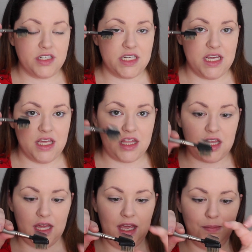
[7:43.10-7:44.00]
teeth
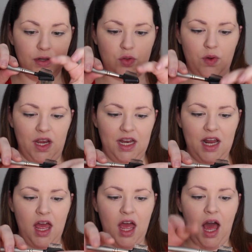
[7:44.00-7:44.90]
in
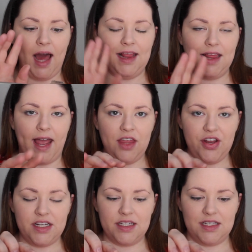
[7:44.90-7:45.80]
between. I like
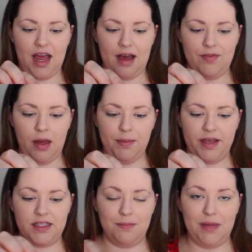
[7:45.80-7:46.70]
that it doesn't have that
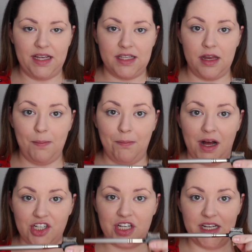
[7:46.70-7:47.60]
because it makes it
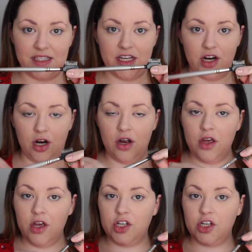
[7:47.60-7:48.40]
much easier